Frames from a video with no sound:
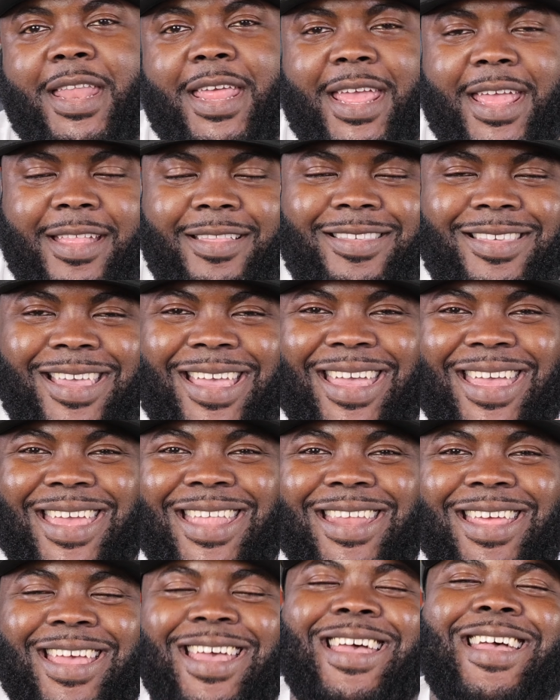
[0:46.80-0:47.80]
and it's
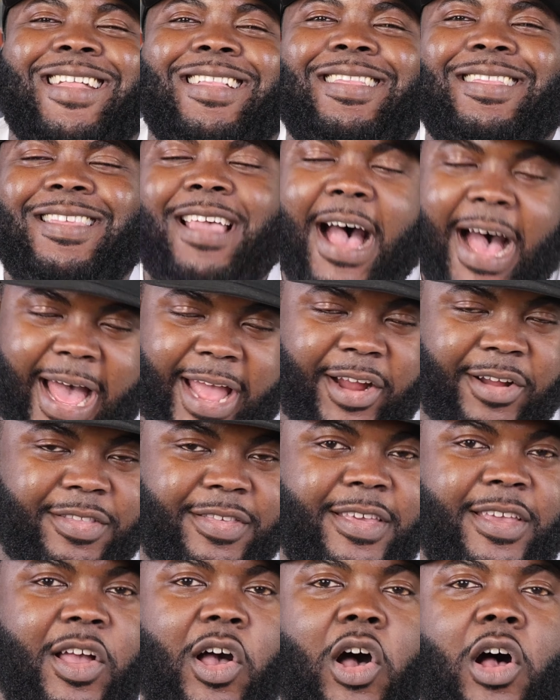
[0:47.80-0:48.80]
in
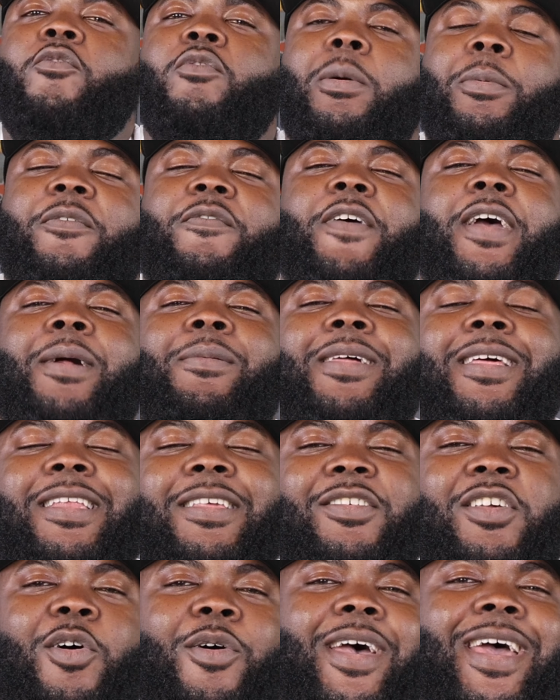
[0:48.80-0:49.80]
entirety. Rebel fan, let
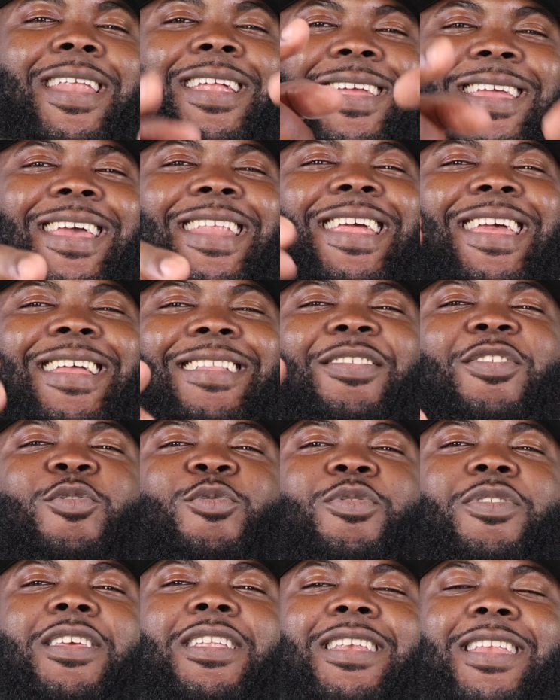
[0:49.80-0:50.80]
us go ahead and get
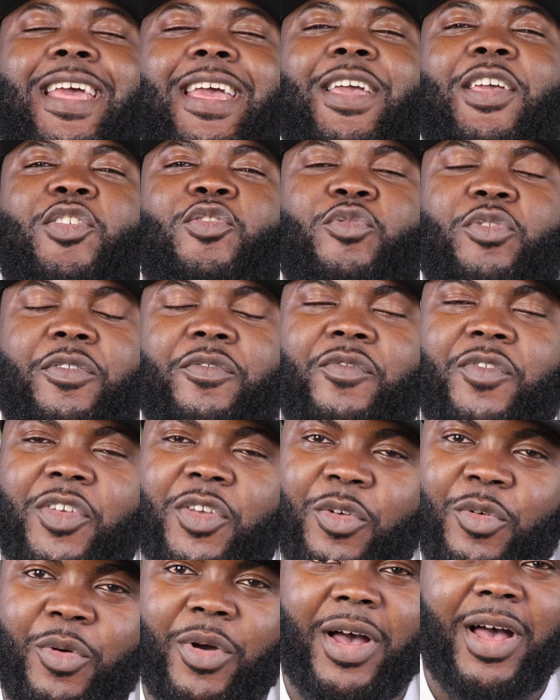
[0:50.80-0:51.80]
into today's
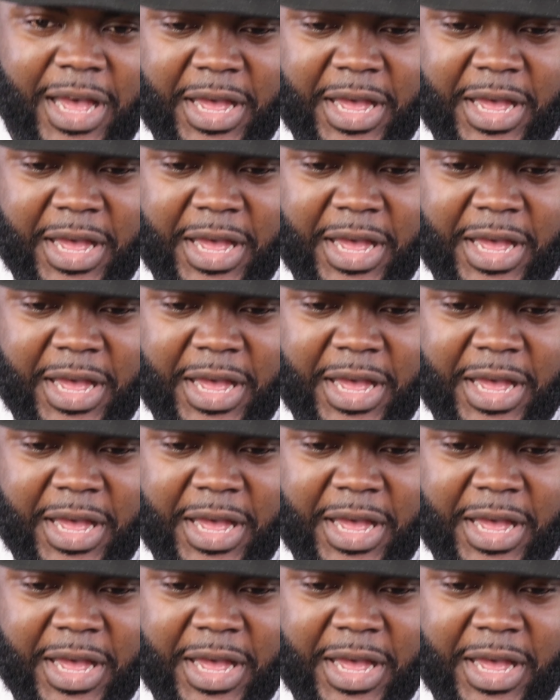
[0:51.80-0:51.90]
review